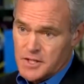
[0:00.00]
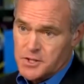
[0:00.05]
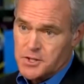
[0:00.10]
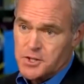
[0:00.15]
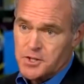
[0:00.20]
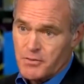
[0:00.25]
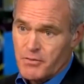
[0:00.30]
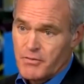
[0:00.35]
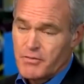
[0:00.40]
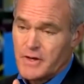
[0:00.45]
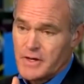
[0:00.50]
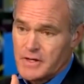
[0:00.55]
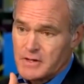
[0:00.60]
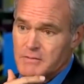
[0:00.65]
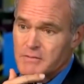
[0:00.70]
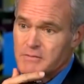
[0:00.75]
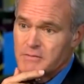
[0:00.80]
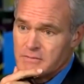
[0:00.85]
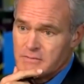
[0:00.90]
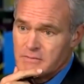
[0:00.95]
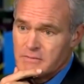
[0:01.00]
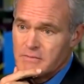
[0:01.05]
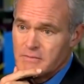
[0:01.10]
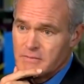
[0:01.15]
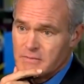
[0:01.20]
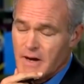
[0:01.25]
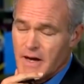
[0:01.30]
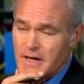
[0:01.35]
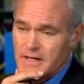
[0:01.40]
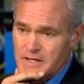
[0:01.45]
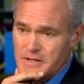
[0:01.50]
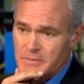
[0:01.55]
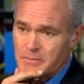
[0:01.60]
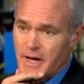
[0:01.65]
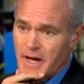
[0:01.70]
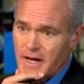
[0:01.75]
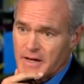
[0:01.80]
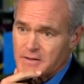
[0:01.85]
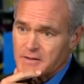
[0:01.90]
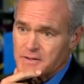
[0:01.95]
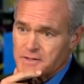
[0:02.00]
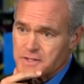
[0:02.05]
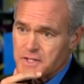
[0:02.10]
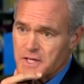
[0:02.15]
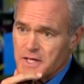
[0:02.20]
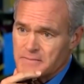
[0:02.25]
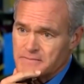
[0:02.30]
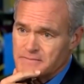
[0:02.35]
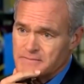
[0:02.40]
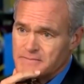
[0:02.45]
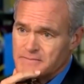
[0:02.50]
Did you think, I need to pack this in?